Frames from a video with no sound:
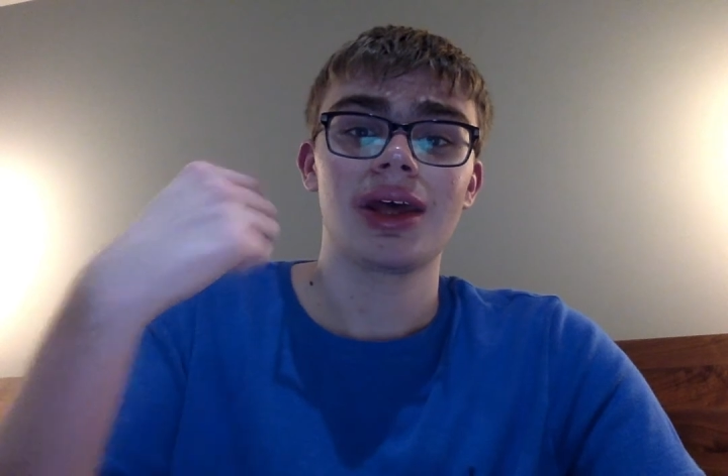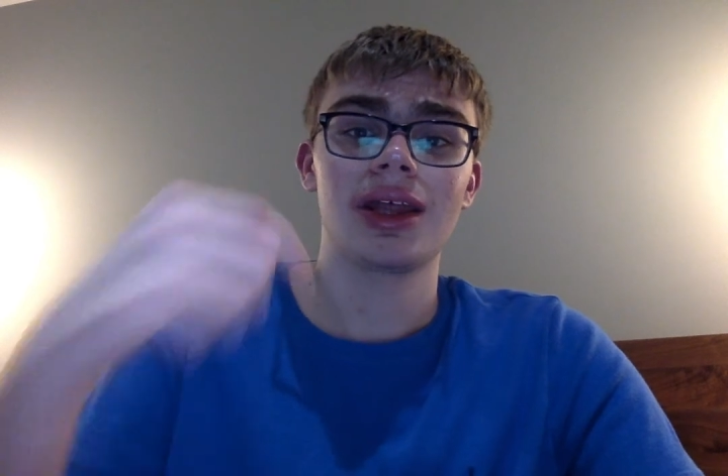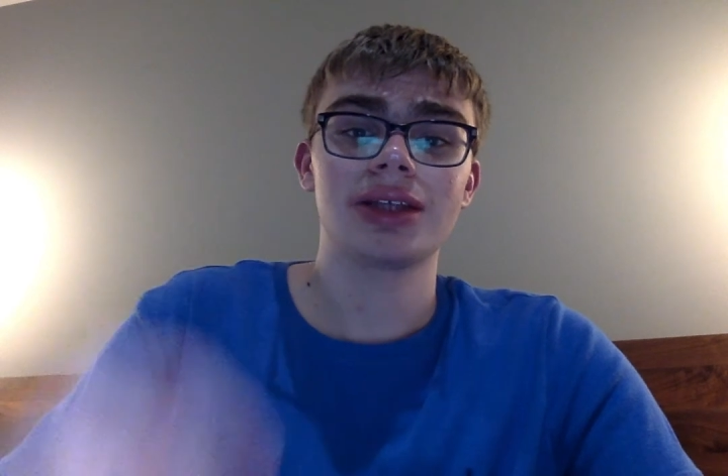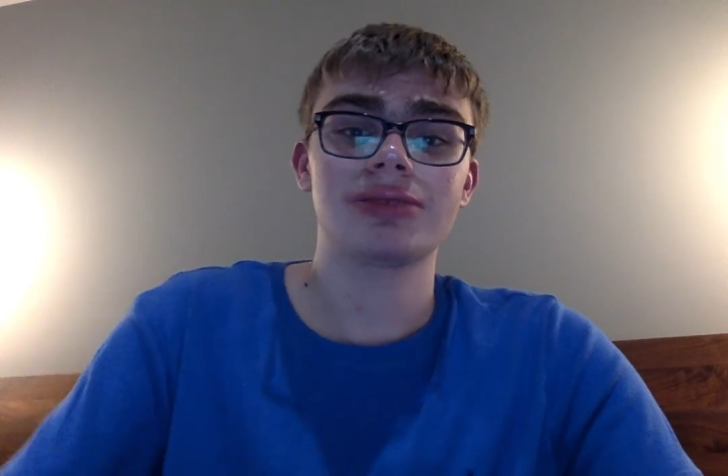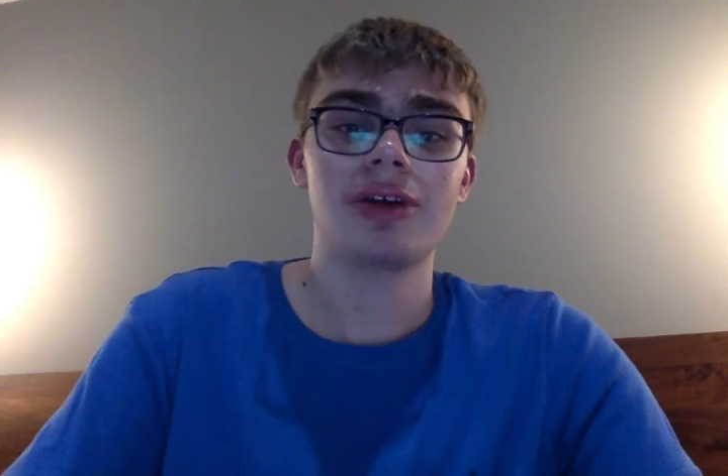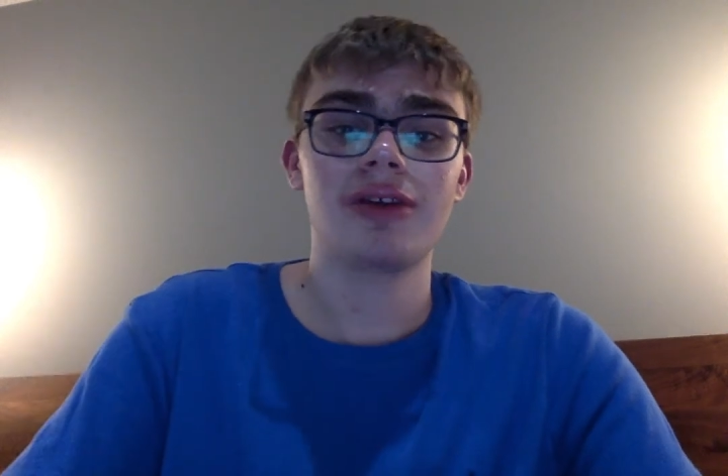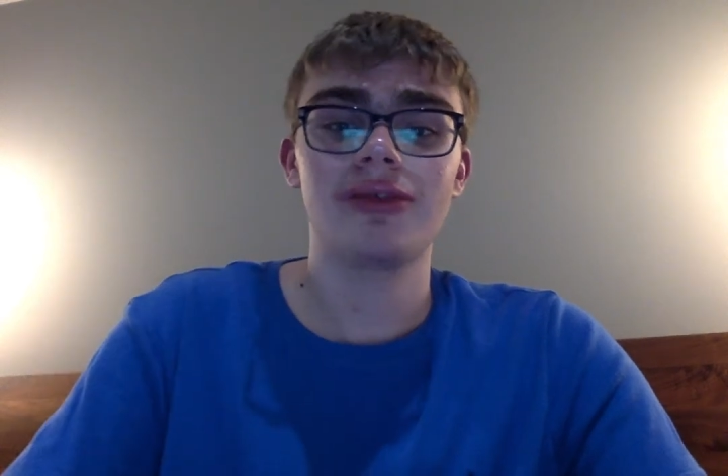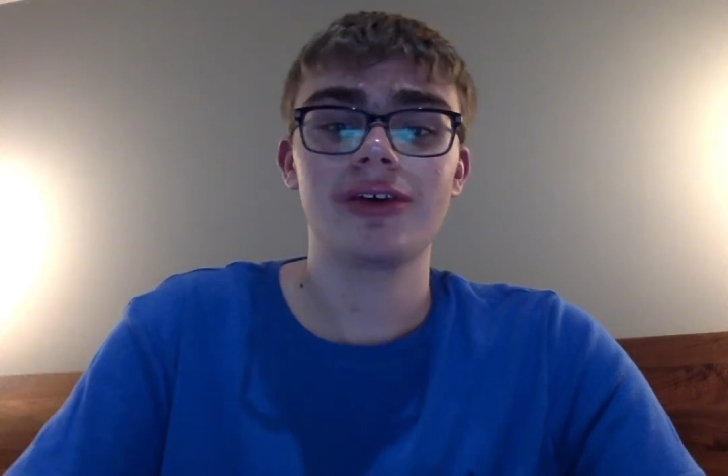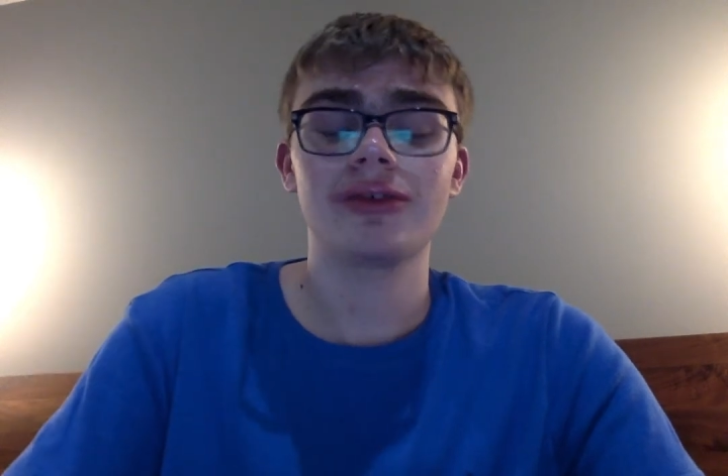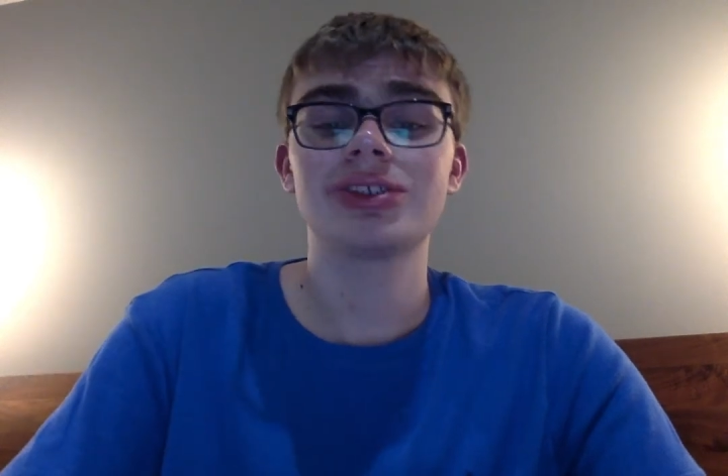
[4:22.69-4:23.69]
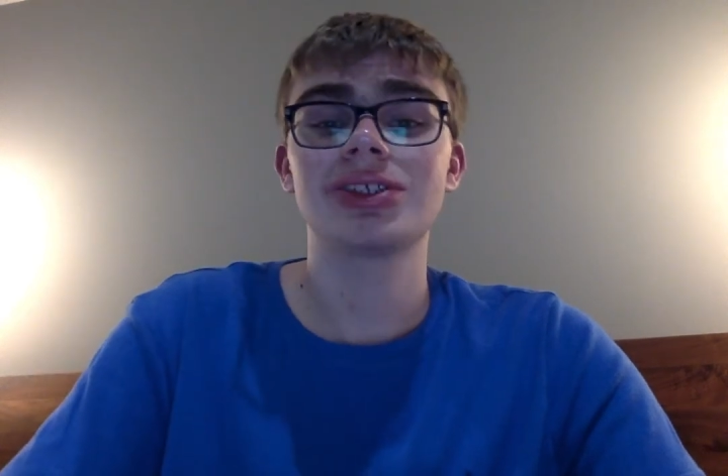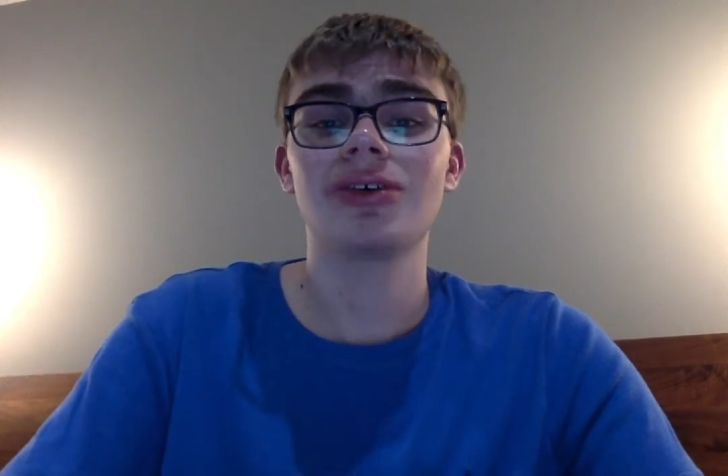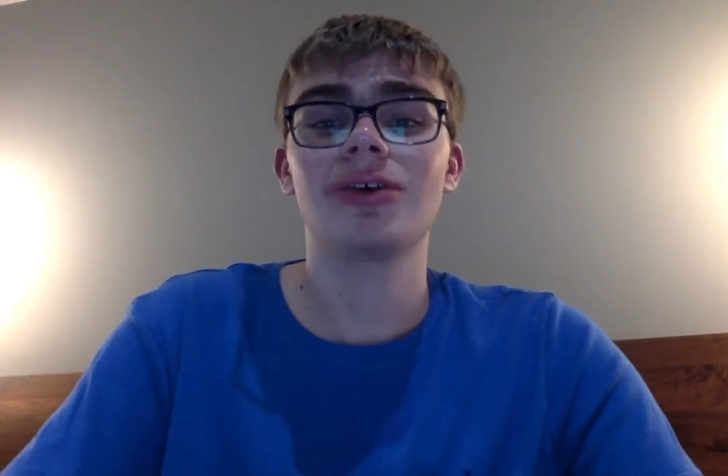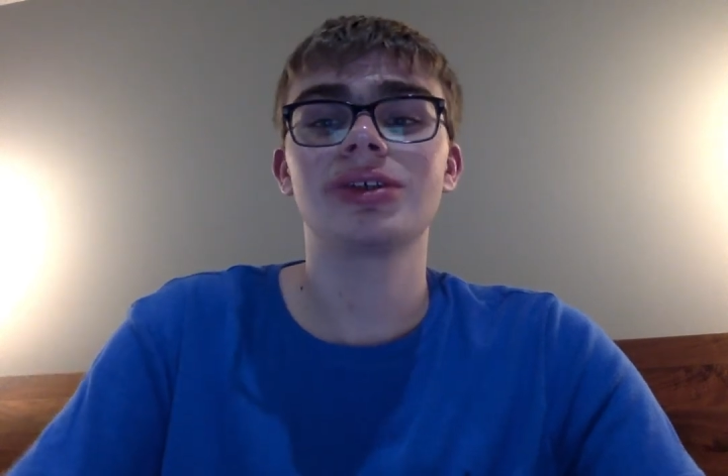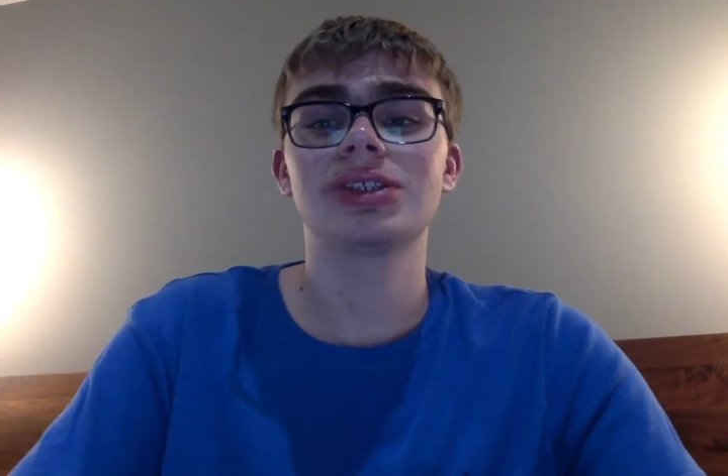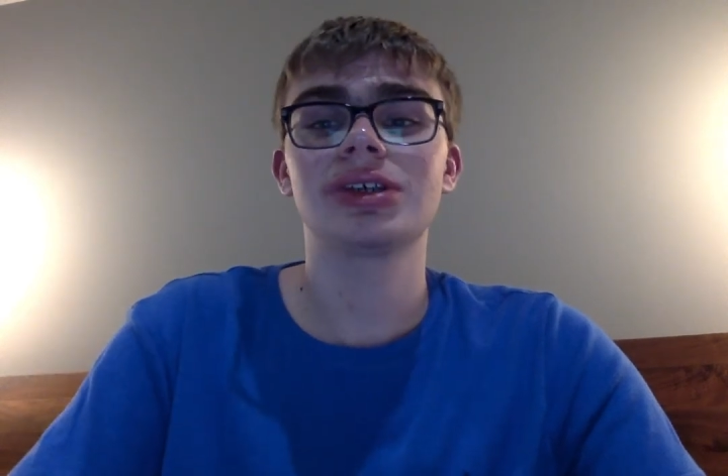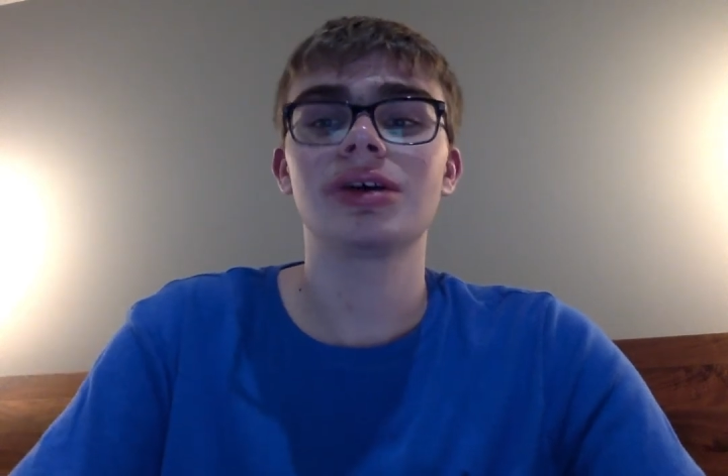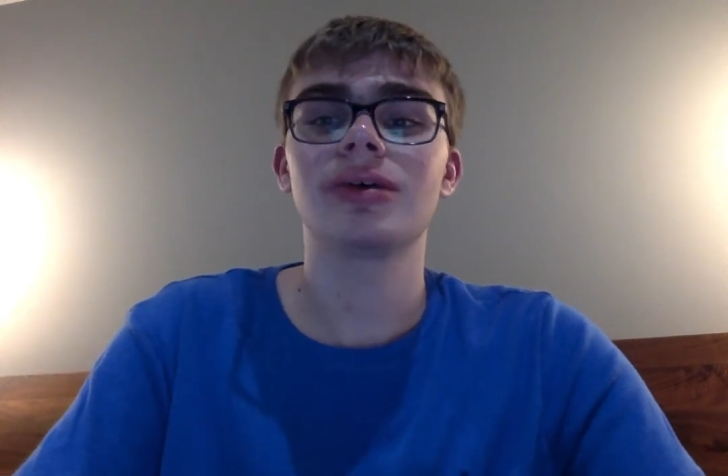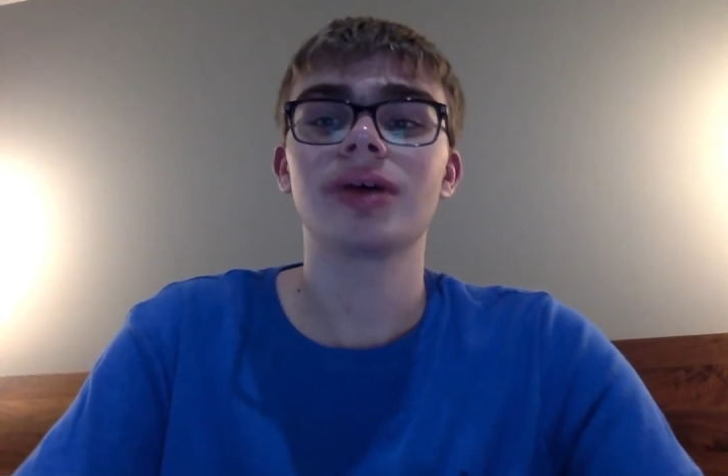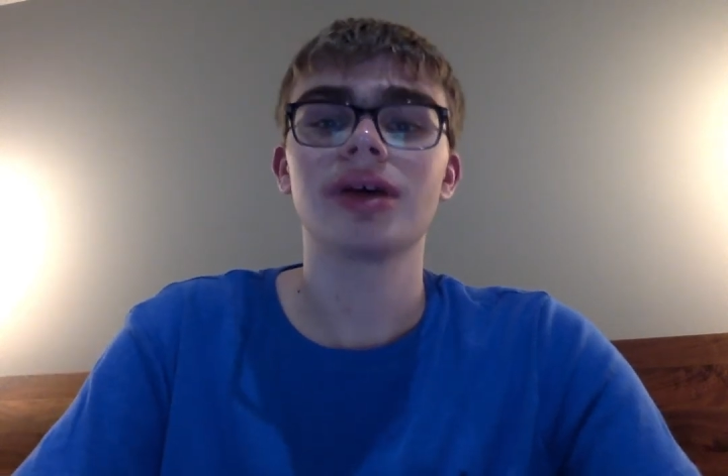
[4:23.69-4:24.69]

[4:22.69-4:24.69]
that's my review of Soul. So